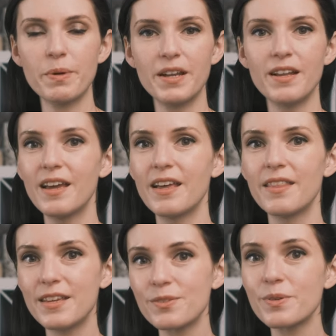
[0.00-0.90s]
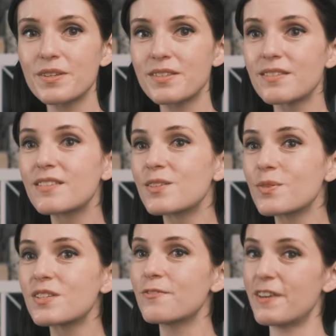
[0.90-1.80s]
But this was this
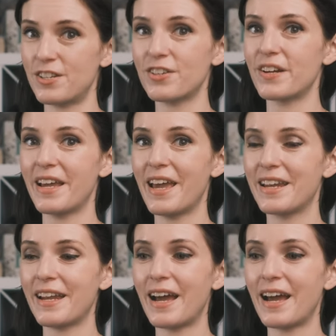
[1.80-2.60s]
was a victory and